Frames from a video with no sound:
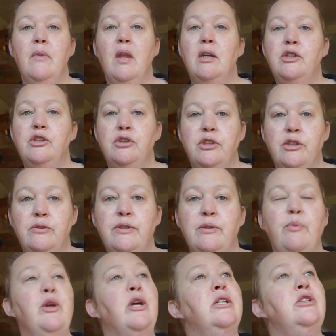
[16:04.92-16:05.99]
I should do
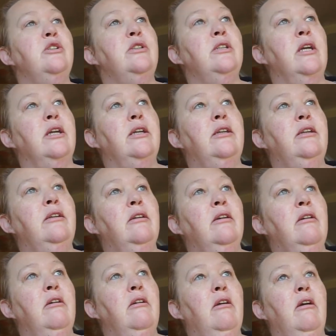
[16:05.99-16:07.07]
something. I should, like,
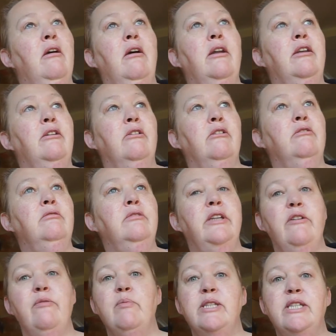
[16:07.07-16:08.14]
I don't know,
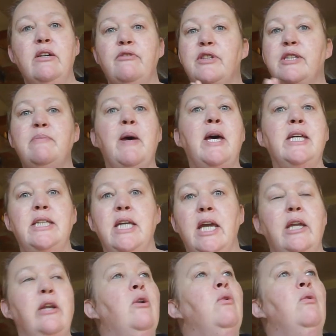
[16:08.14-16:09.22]
give myself a spa day
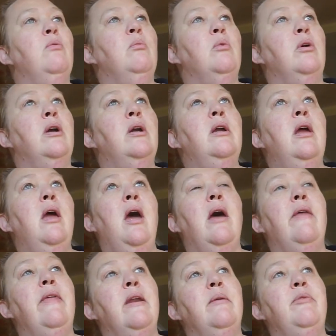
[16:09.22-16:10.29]
at home, or,
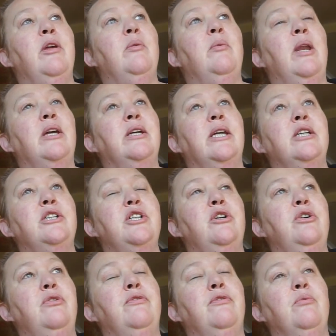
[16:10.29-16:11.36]
and then I'm thinking, well, I could actually
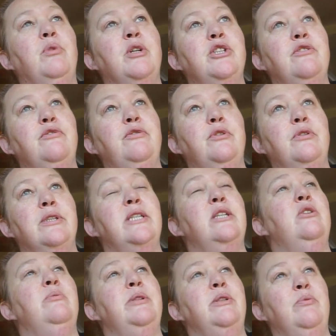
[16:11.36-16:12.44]
hoover and wash the floors and
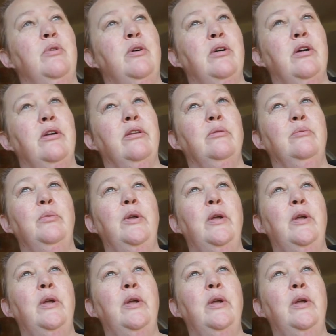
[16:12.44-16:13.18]
nobody would walk on them.